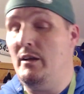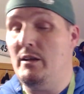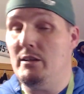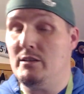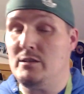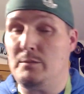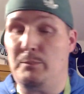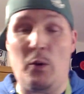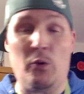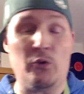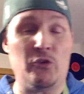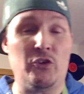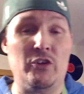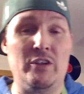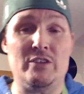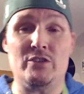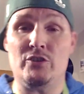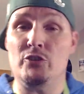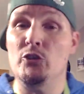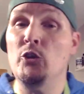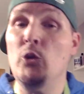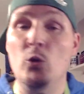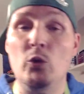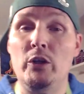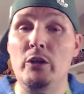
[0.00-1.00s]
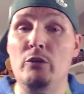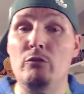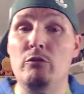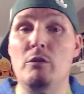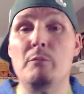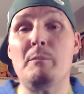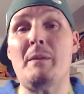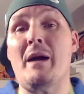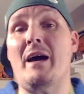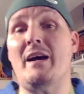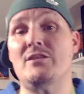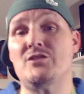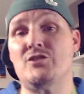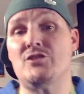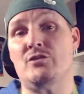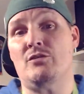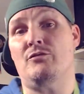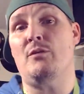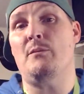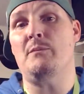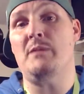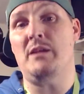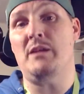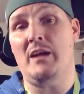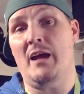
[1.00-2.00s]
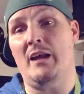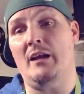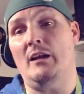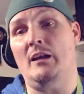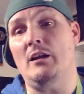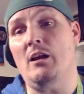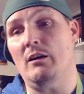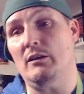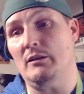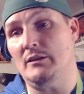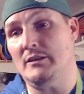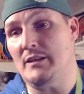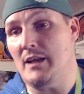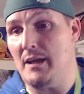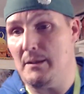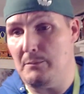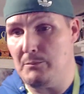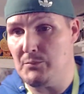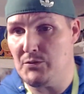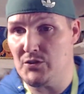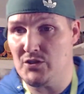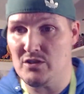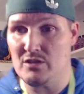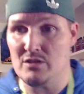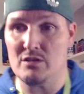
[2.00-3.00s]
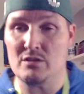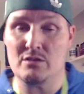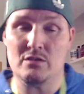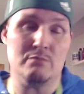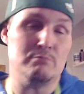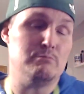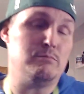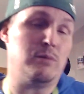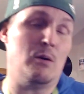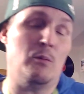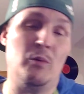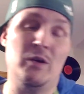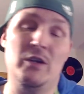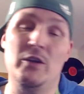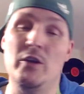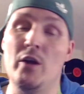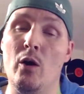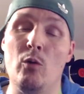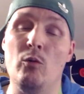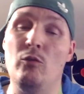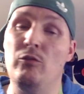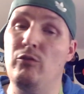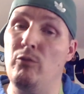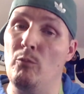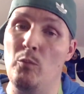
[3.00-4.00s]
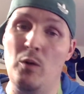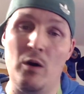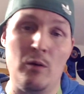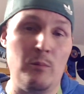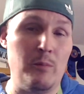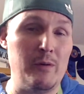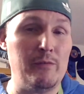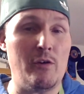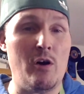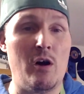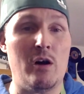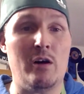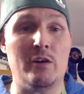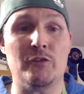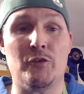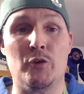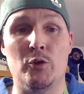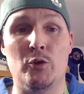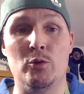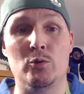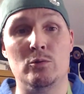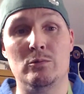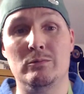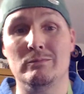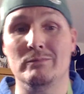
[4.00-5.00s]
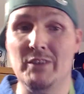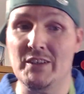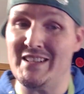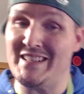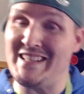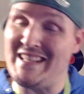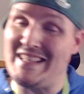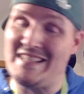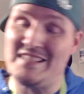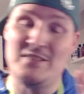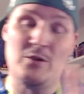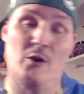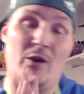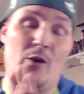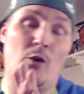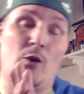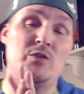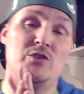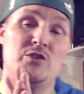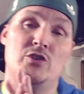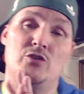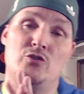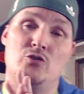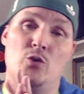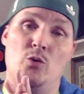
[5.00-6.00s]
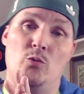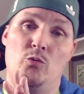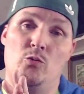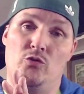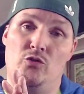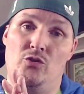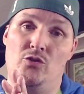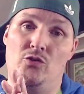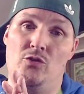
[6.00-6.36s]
Supposedly it's newly remastered from the analog tapes, but we know from what we've gone through that that's not always the truth.